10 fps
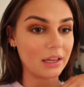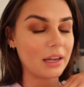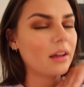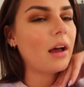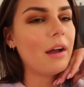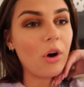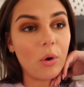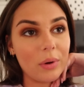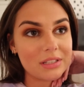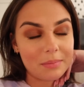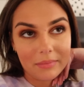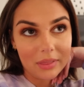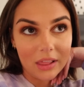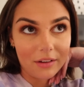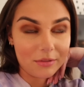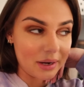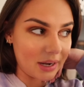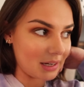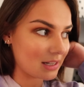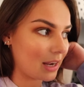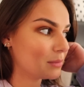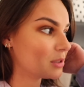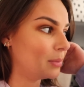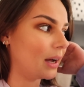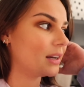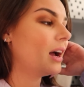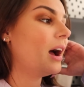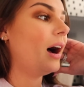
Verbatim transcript: Like I've always loved my night times, but